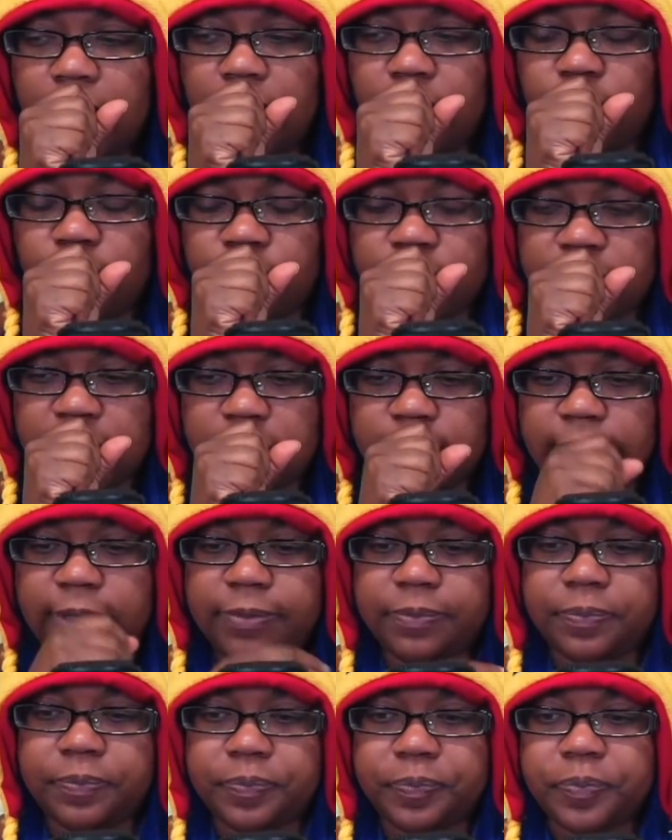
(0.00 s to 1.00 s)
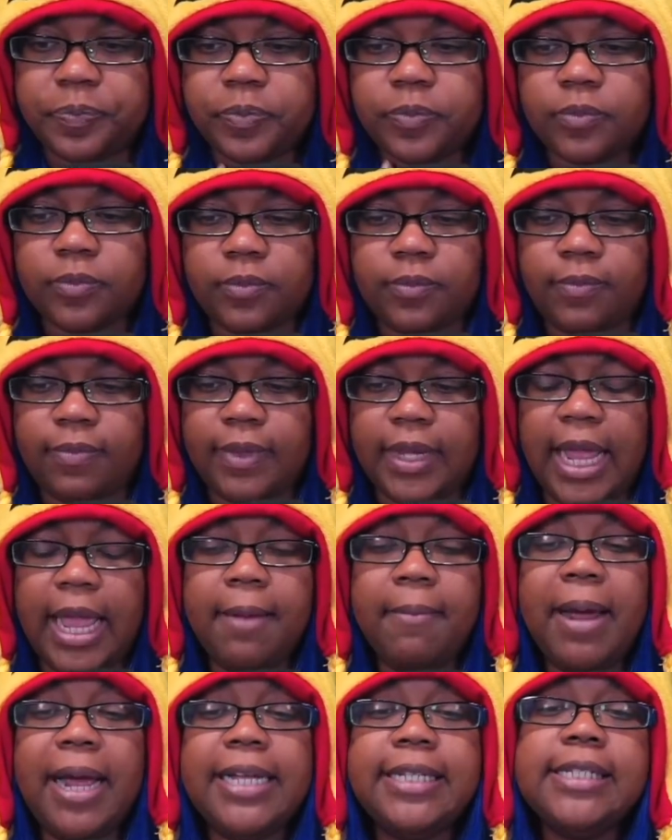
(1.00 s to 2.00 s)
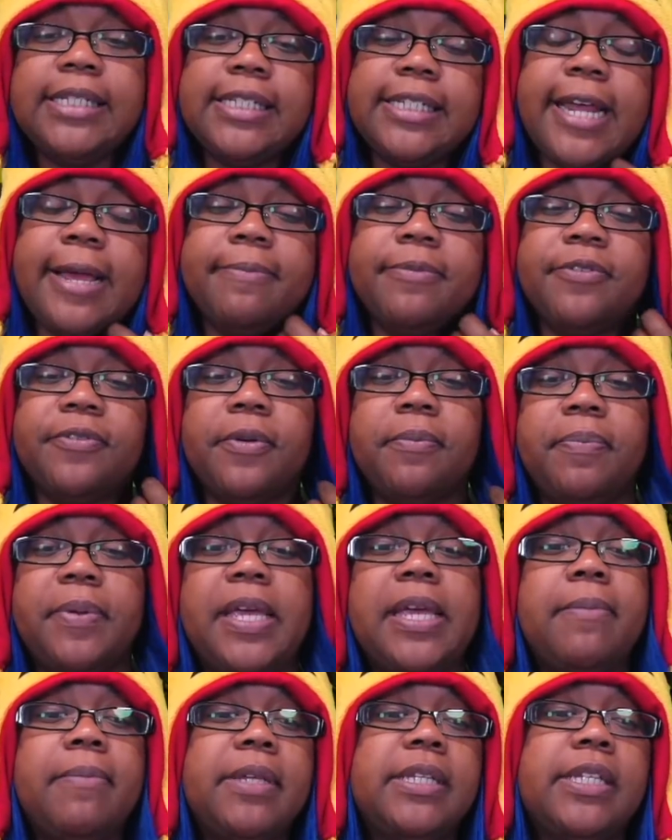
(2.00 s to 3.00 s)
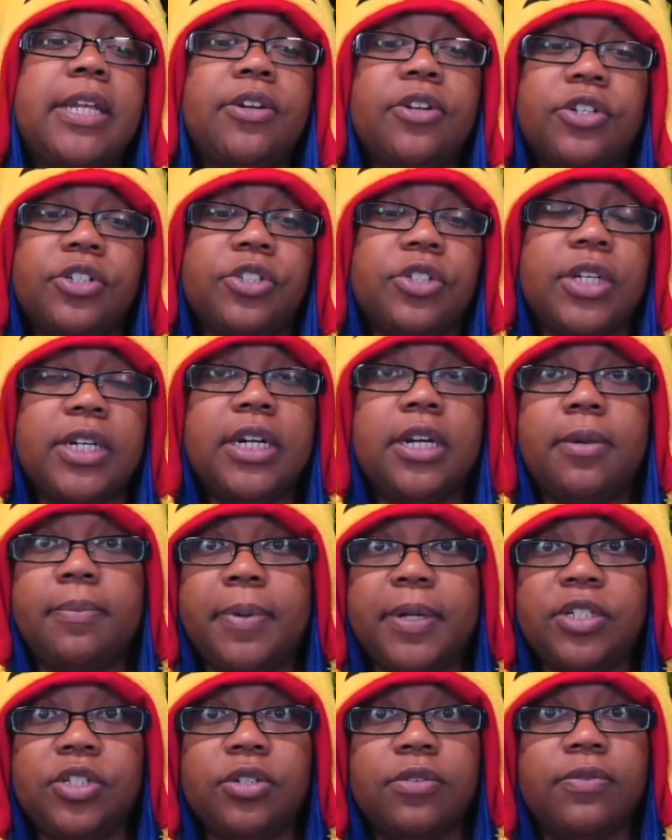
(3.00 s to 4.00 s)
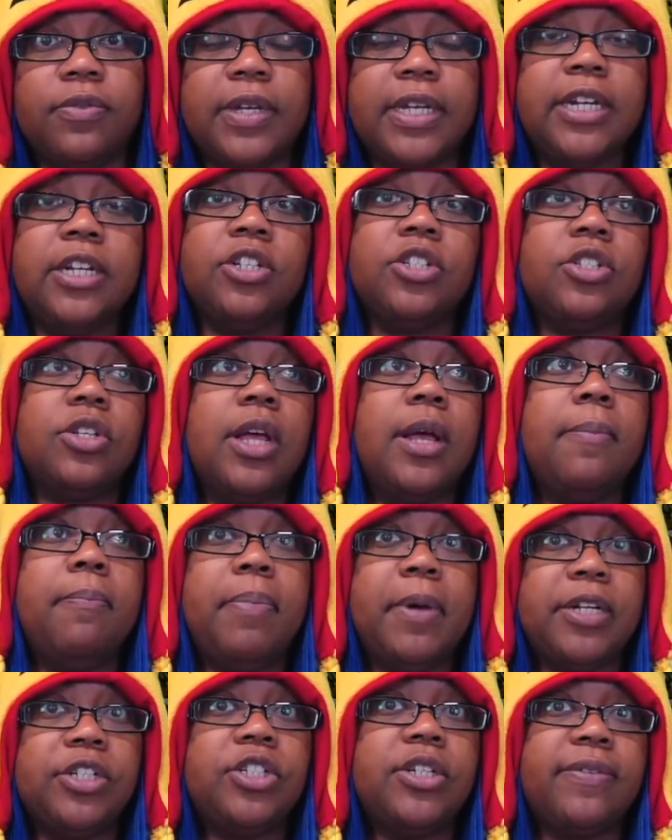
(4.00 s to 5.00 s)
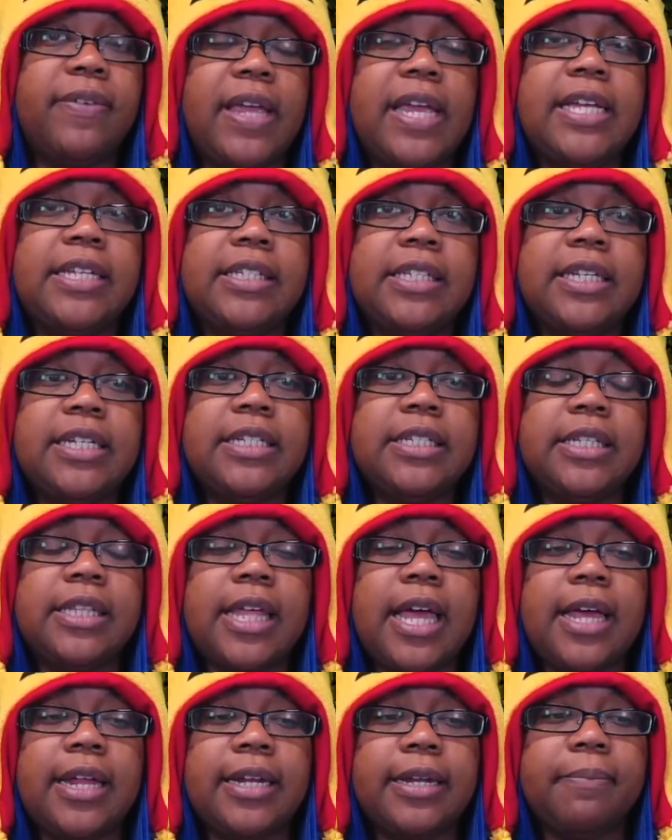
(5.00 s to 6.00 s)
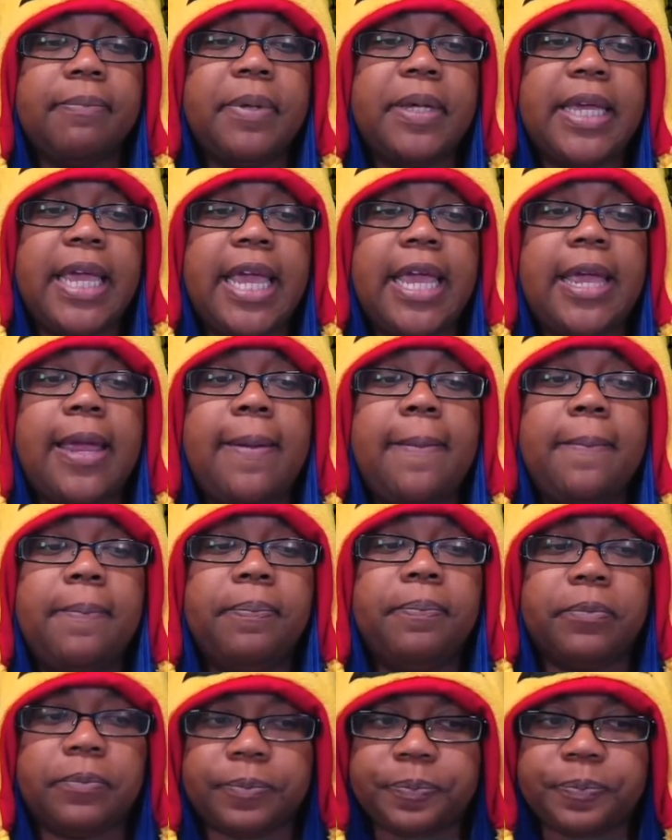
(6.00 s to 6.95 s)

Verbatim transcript: excuse me. And mine stems from being misunderstood in a bunch of in a, a bunch of cases that became,